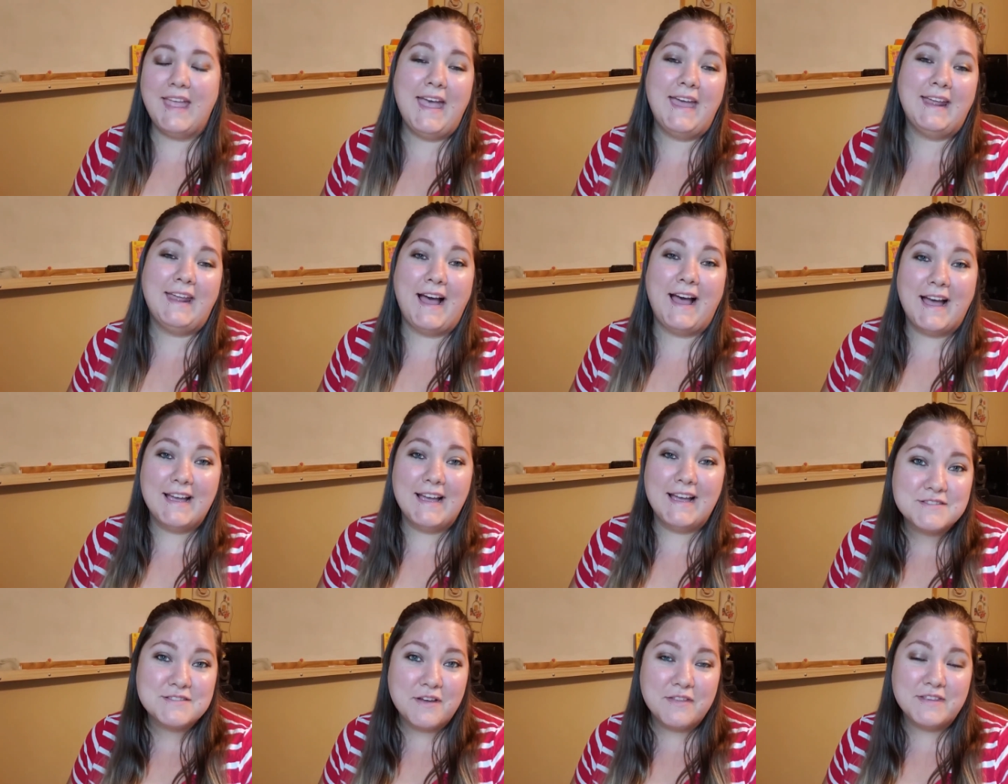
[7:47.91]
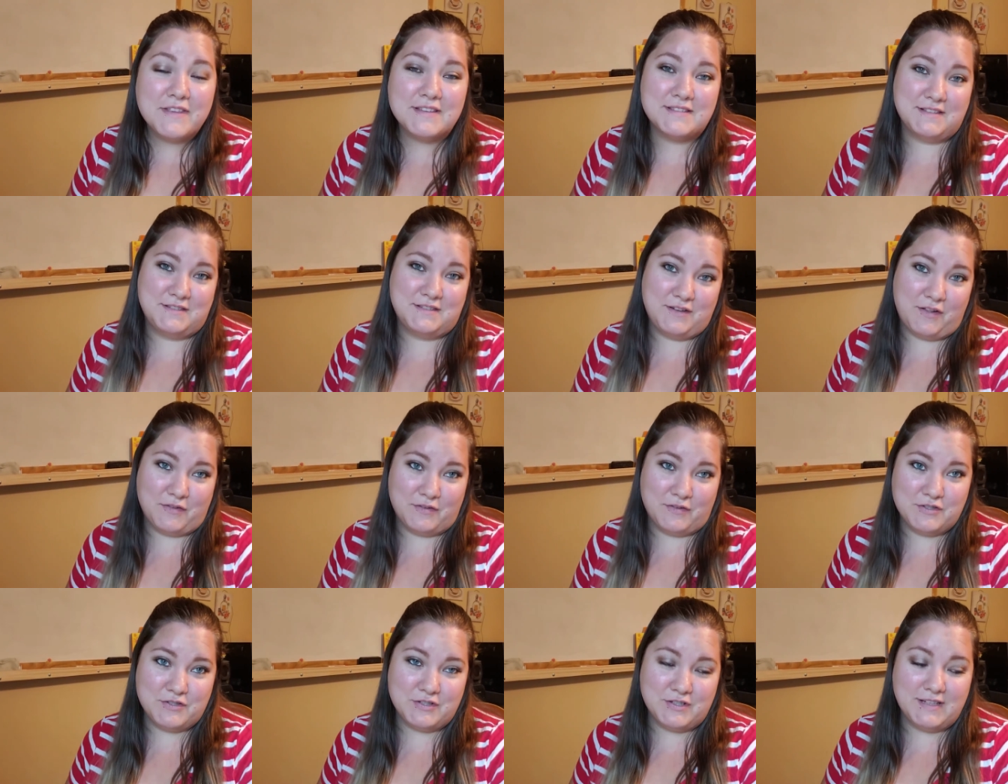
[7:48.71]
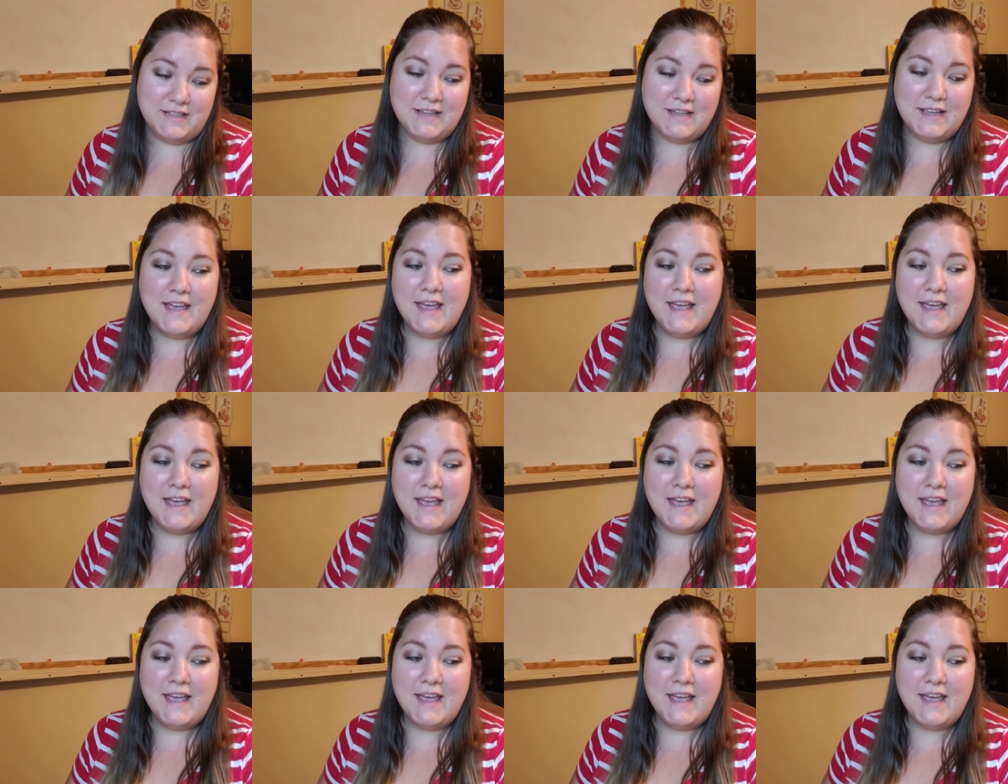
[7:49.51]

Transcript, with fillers: And I saw this at Dollar Tree